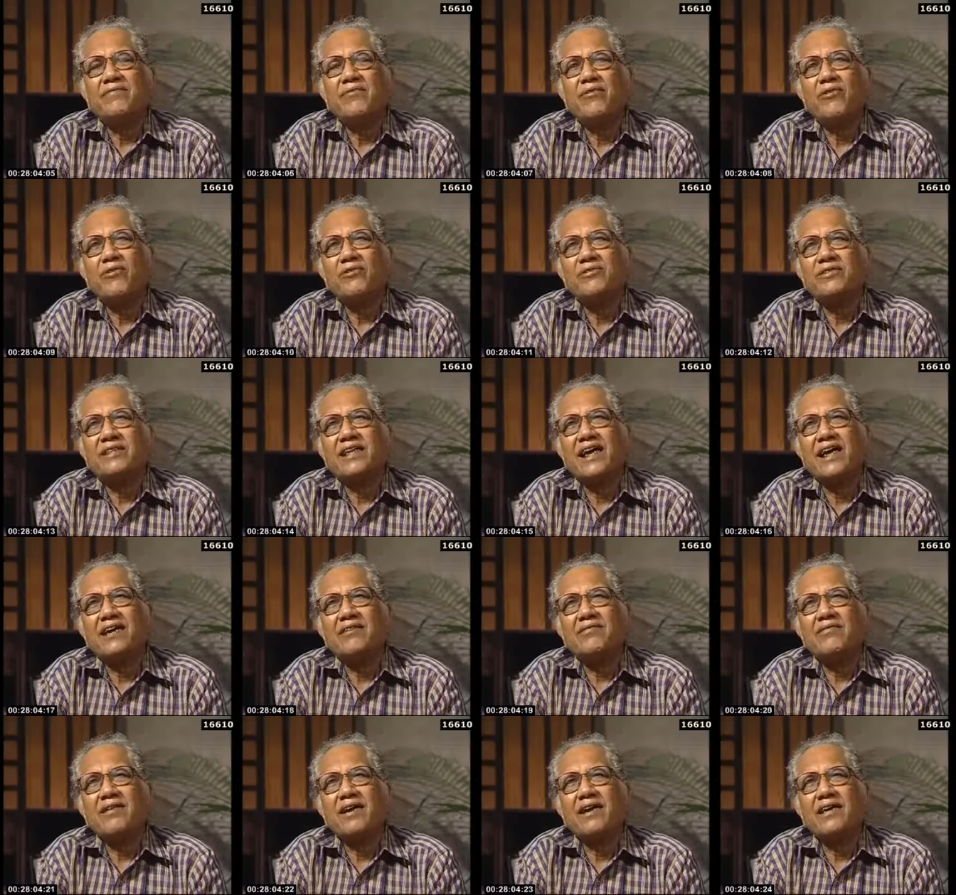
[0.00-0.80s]
therefore
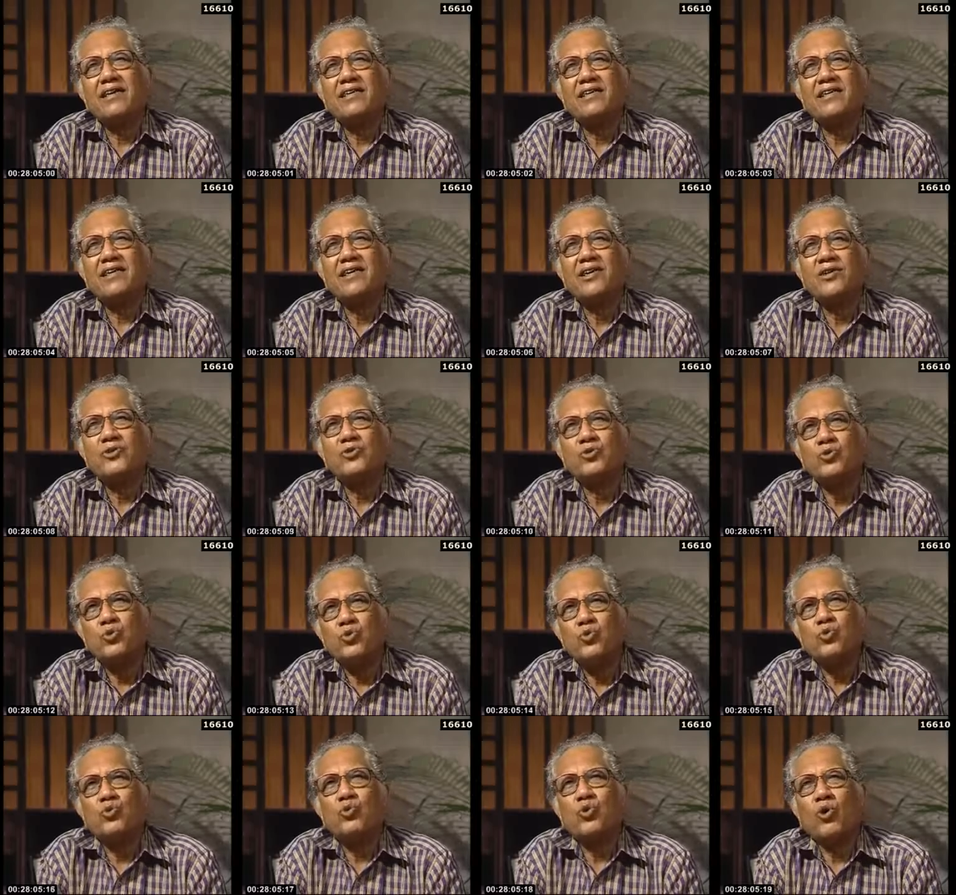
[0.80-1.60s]
there were
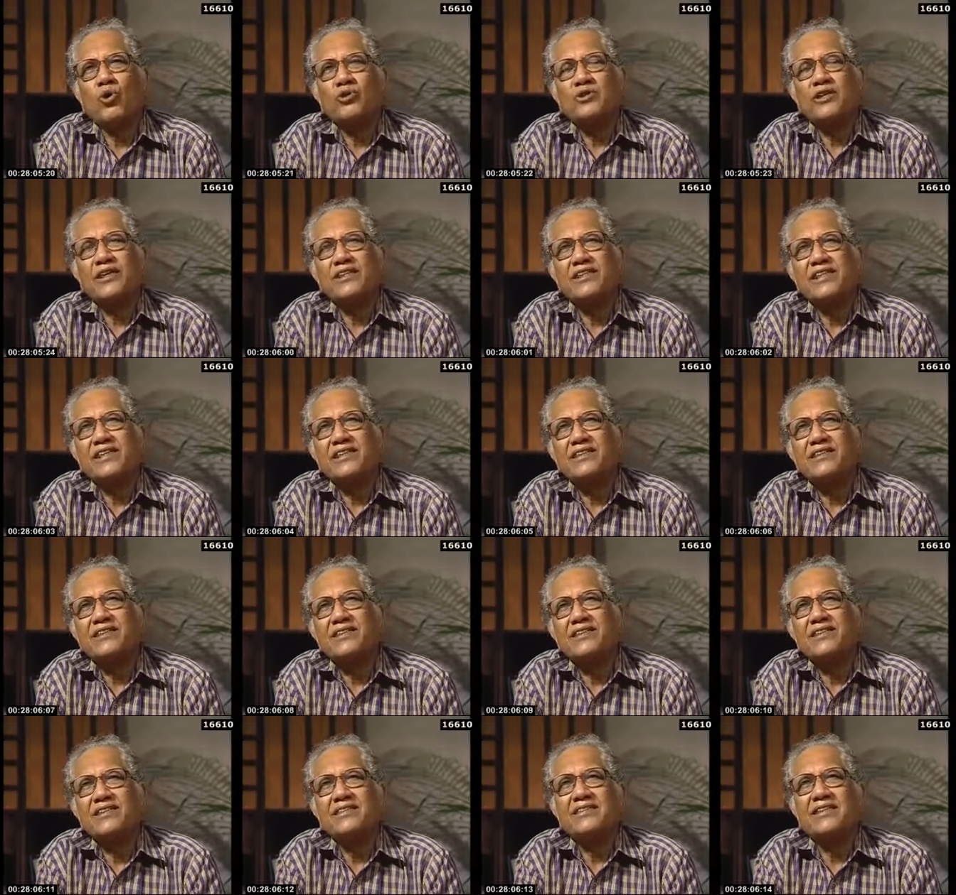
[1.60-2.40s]
two
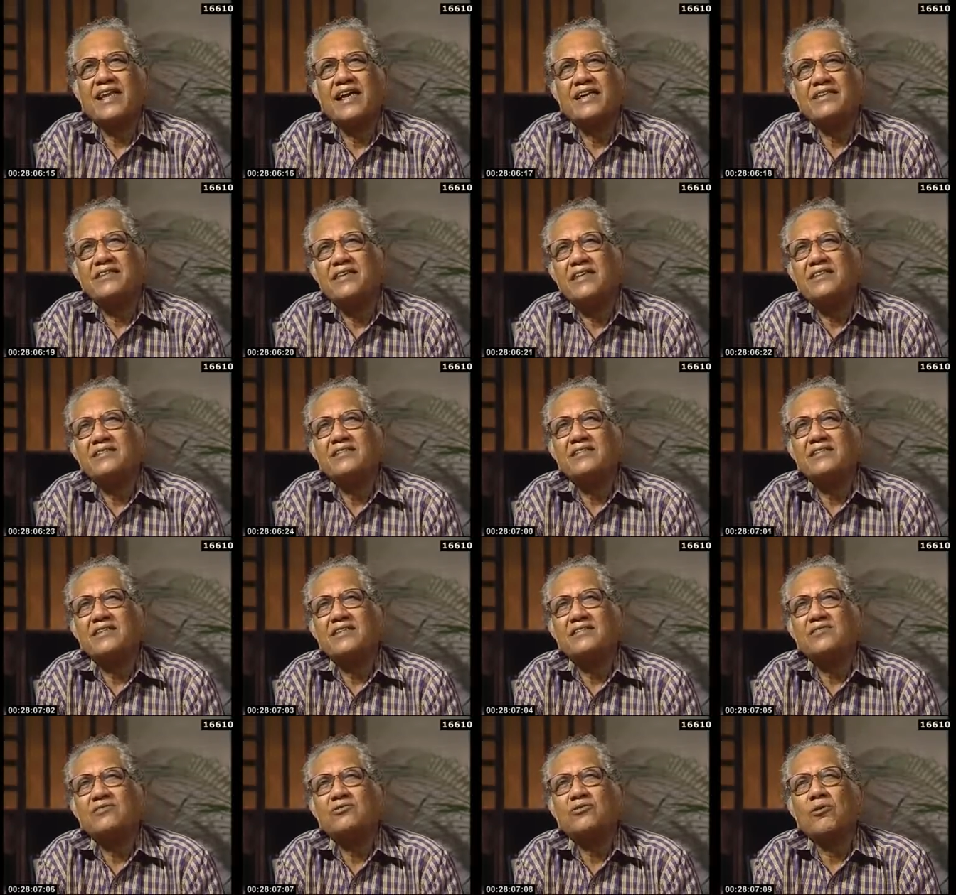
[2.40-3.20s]
contradictory
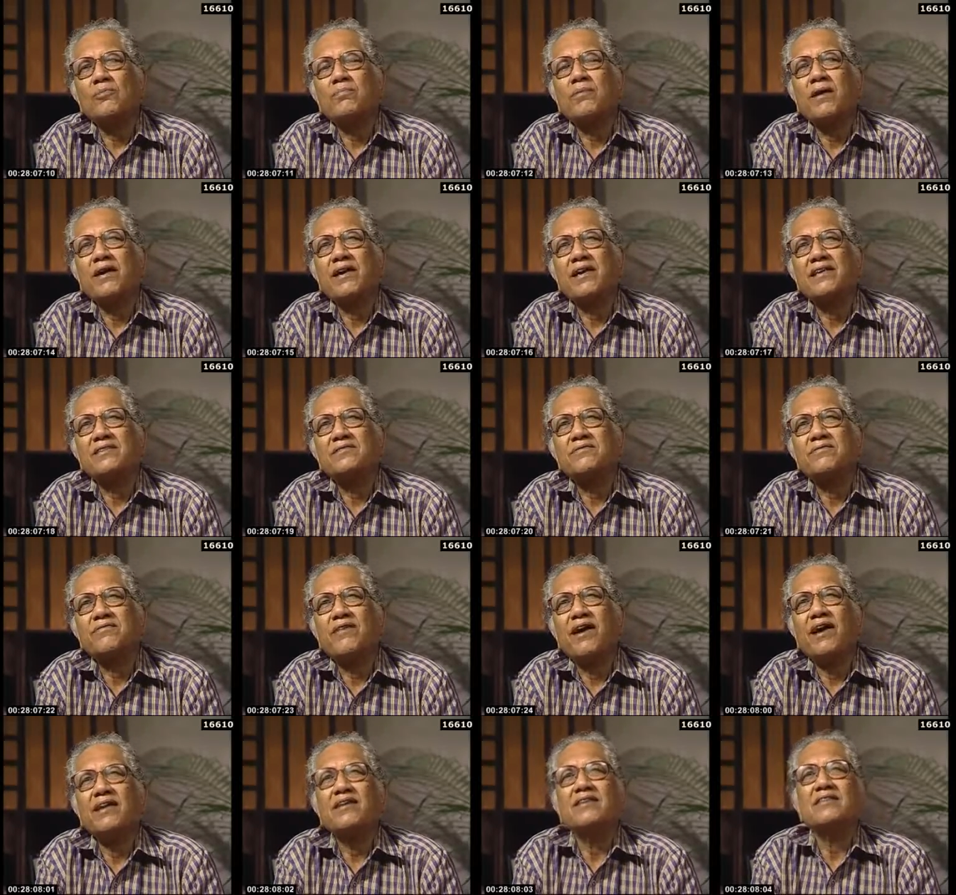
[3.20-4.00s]
tendencies so far
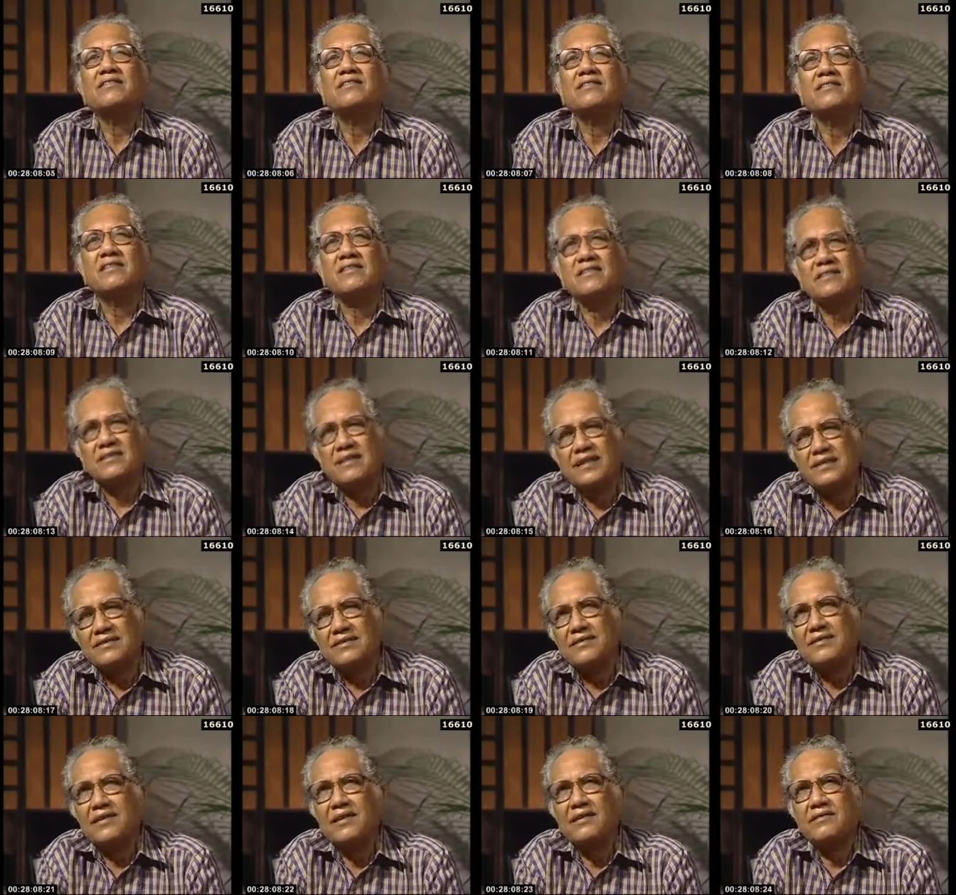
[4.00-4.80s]
as finance is
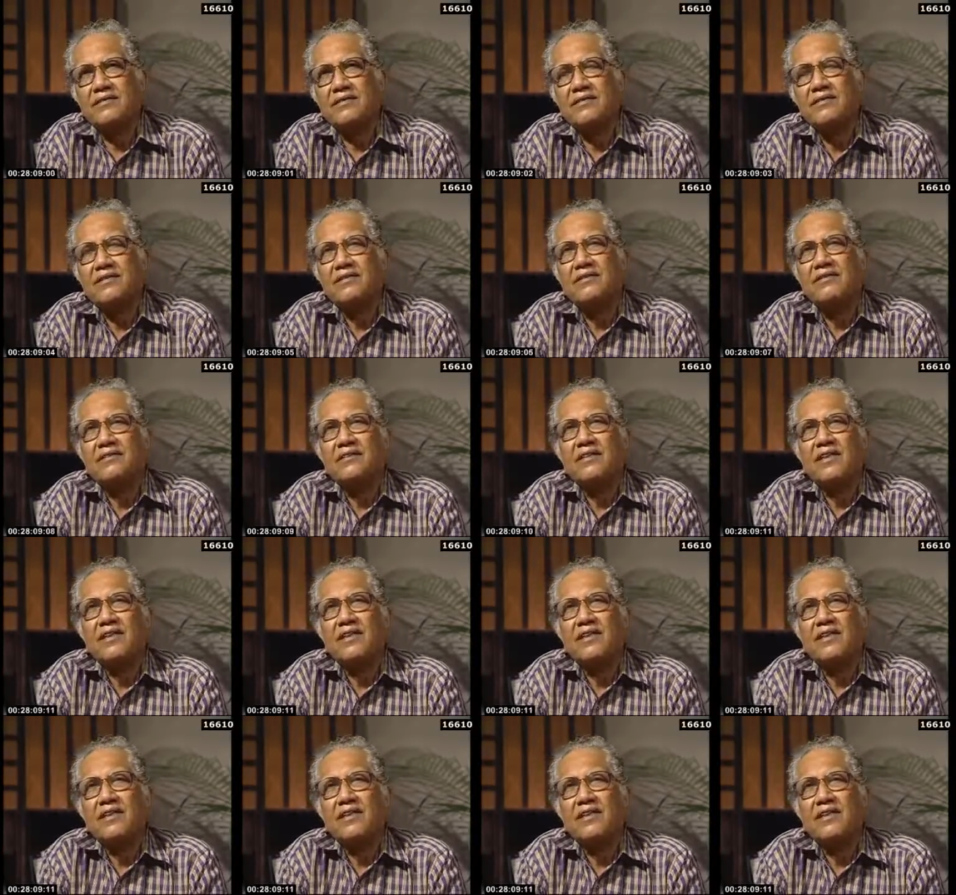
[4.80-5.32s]
concerned.